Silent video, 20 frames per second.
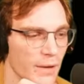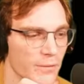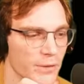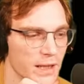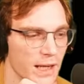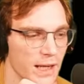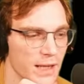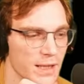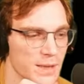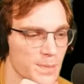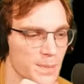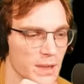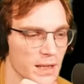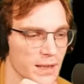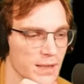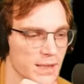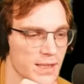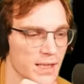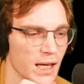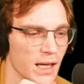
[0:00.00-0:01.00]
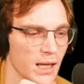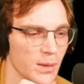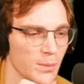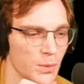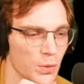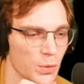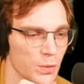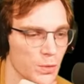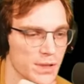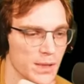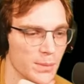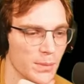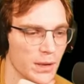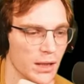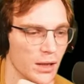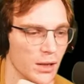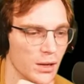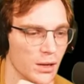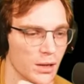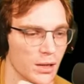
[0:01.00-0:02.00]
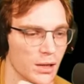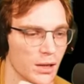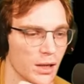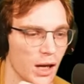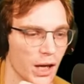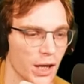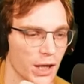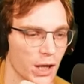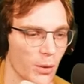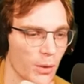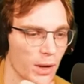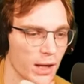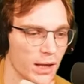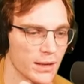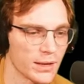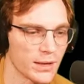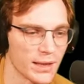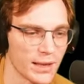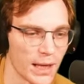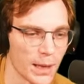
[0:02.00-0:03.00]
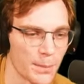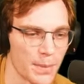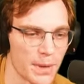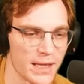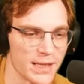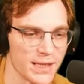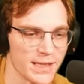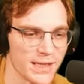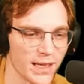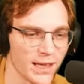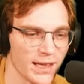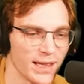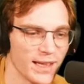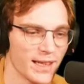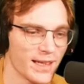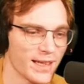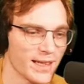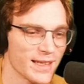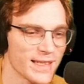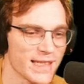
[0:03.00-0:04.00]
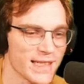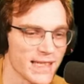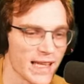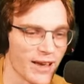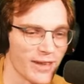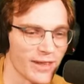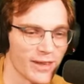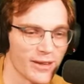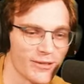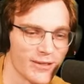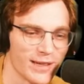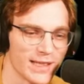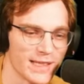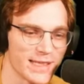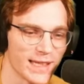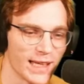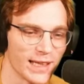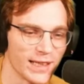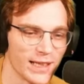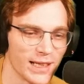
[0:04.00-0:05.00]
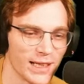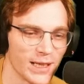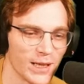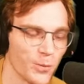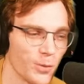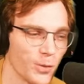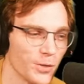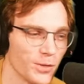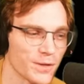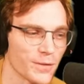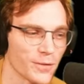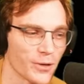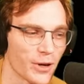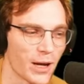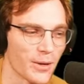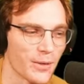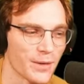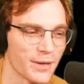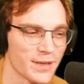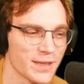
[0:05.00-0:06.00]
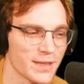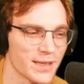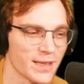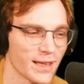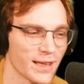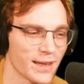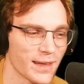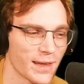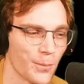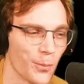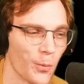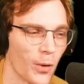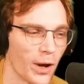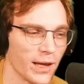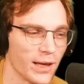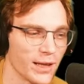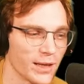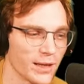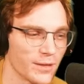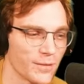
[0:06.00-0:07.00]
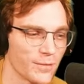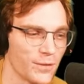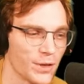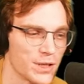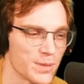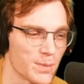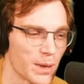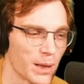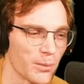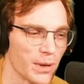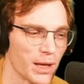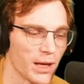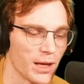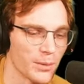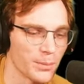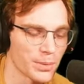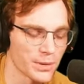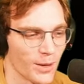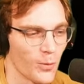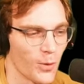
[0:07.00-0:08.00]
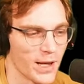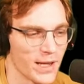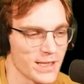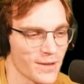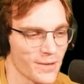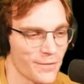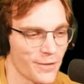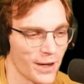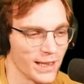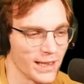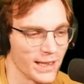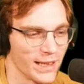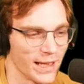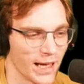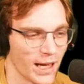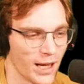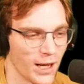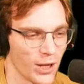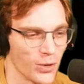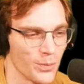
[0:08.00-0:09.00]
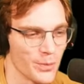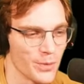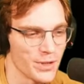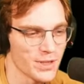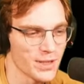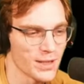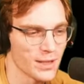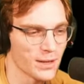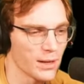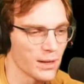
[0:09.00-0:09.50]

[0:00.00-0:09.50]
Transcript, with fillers: Every day has been the same all summer long. I go in, get pizza, stare at the grease-stained yellow walls for hours, then wait for you to pick me up. Where's the fun in that? I almost